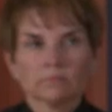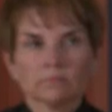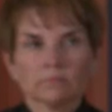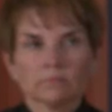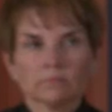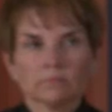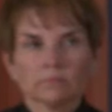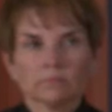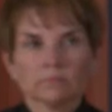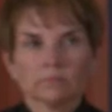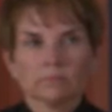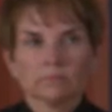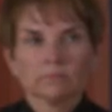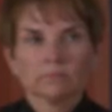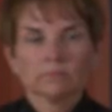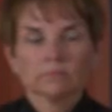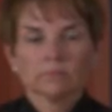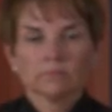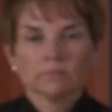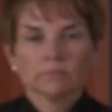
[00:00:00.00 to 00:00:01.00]

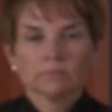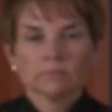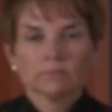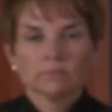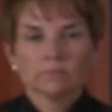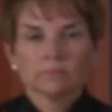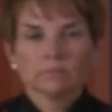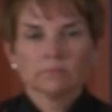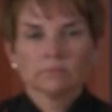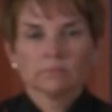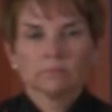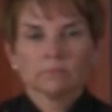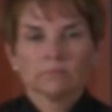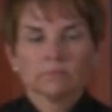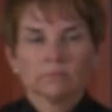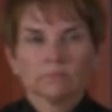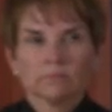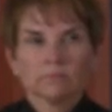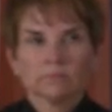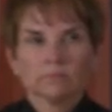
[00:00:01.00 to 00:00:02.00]

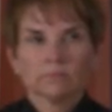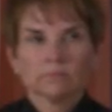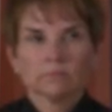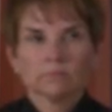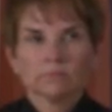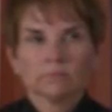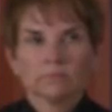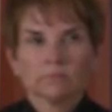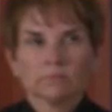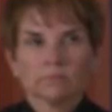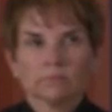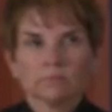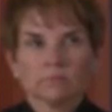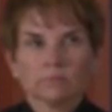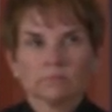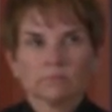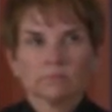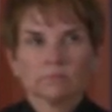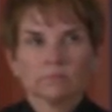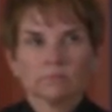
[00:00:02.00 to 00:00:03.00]

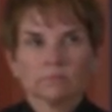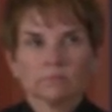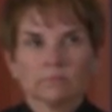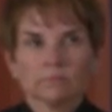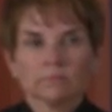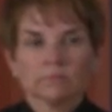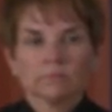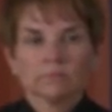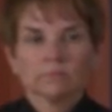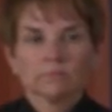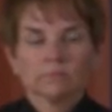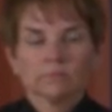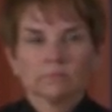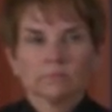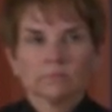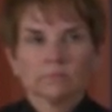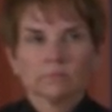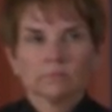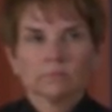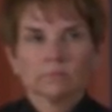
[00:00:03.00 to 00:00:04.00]

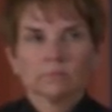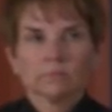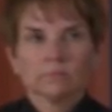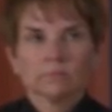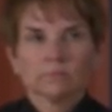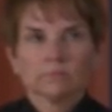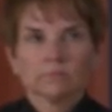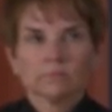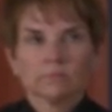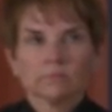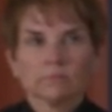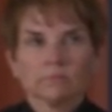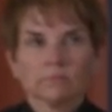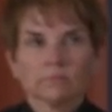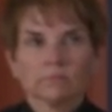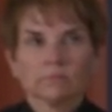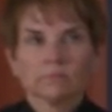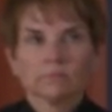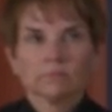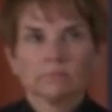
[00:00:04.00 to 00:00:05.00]

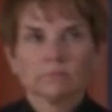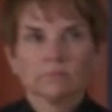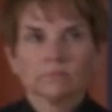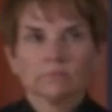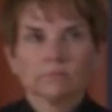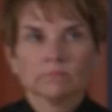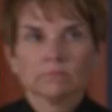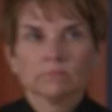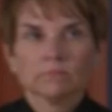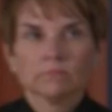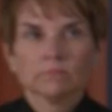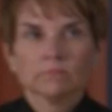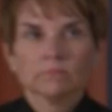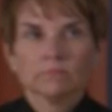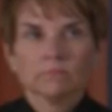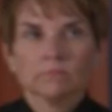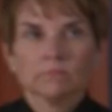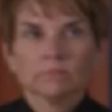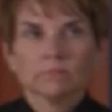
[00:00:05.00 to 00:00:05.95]
[no speech]